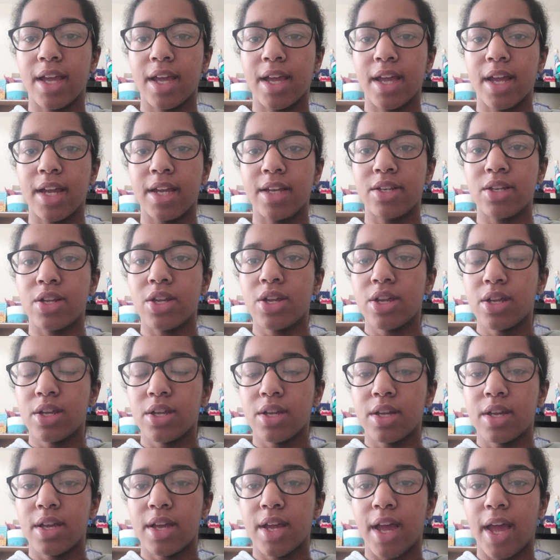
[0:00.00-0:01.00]
and
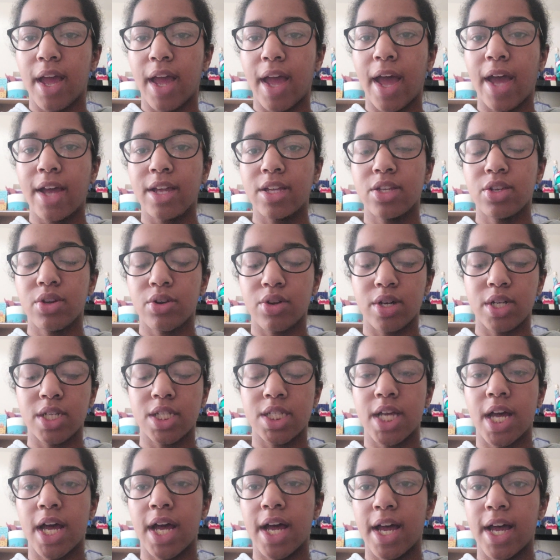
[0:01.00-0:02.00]
at your
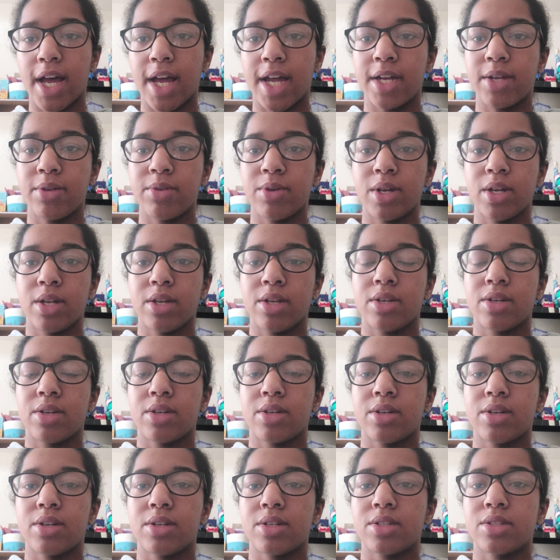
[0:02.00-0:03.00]
time.
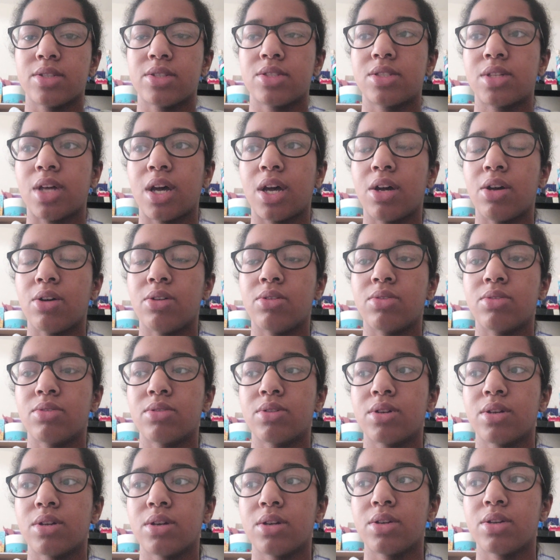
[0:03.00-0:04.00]
So
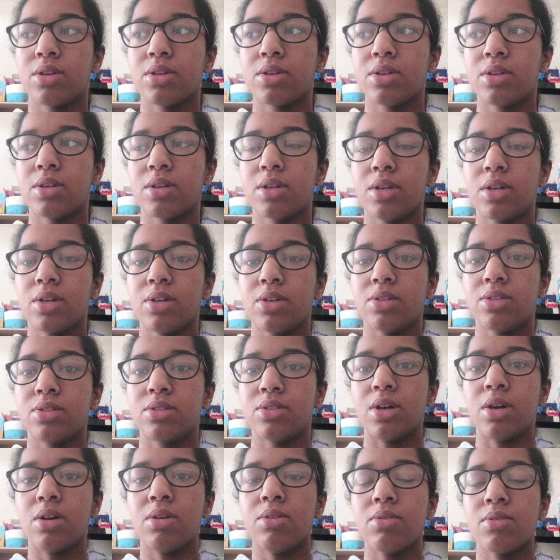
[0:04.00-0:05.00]

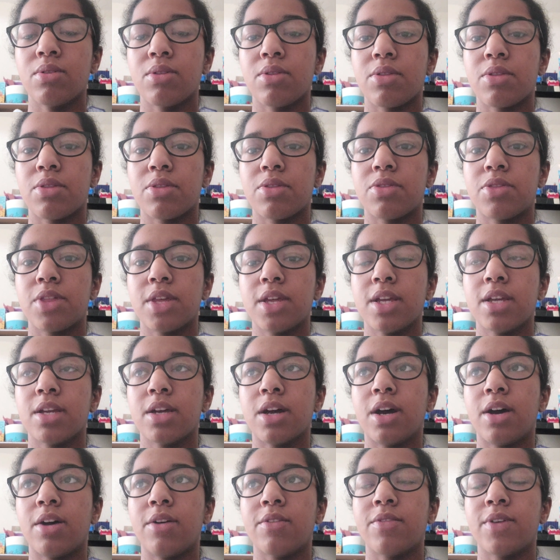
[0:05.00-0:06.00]
don't think
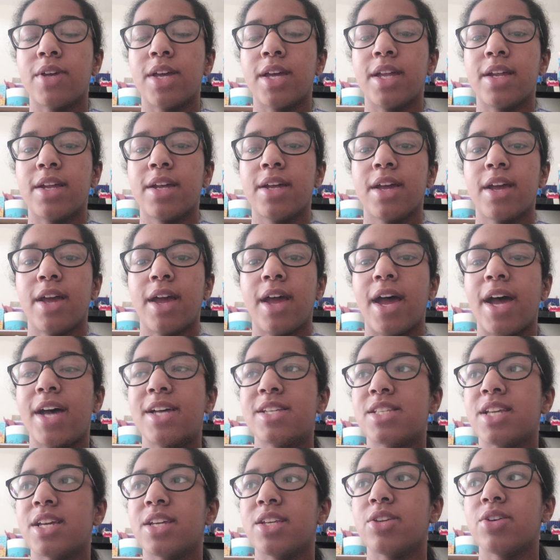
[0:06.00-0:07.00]
of it
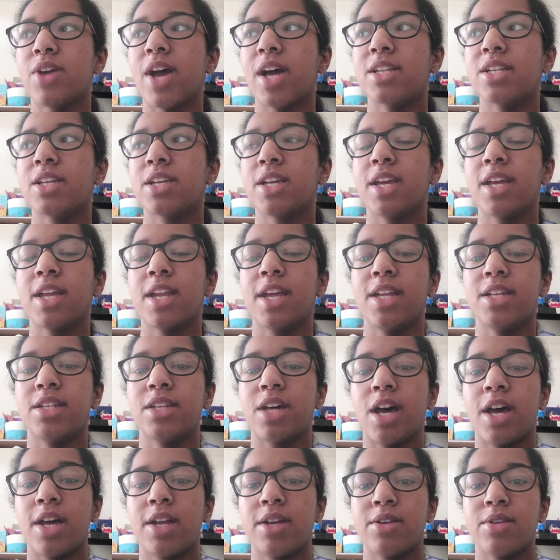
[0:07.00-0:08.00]
as that you had to get it
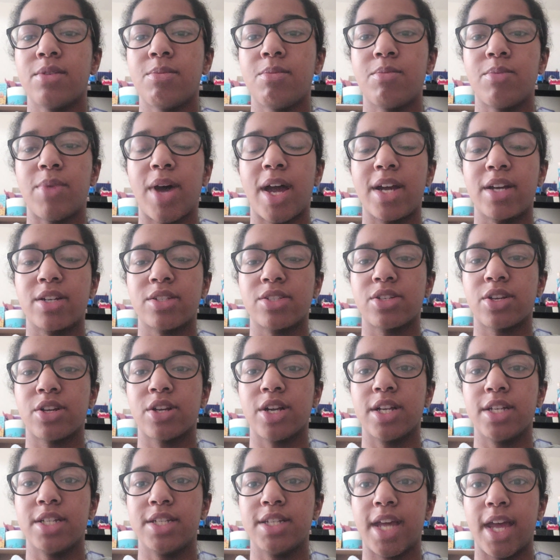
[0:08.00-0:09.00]
done by a
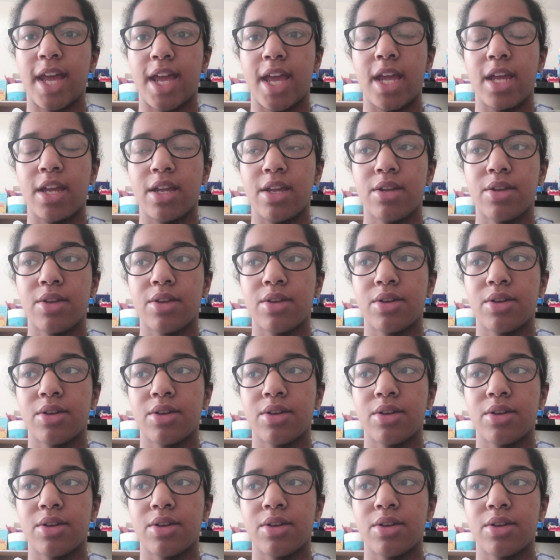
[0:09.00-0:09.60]
certain day,